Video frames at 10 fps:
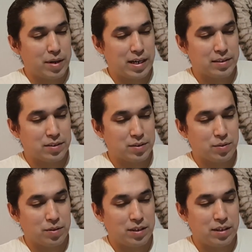past
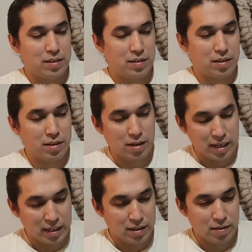slowly,
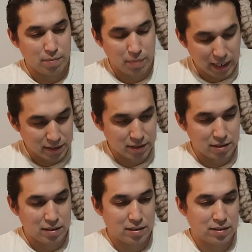again past
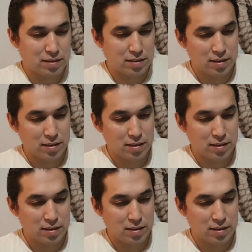Indians,